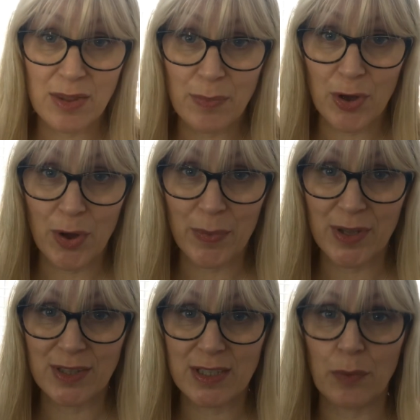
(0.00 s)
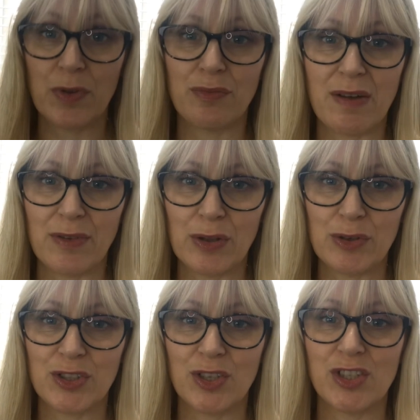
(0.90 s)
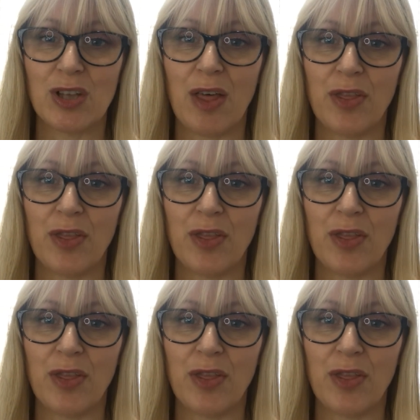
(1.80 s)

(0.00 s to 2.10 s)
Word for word: at the moment with Revolution so I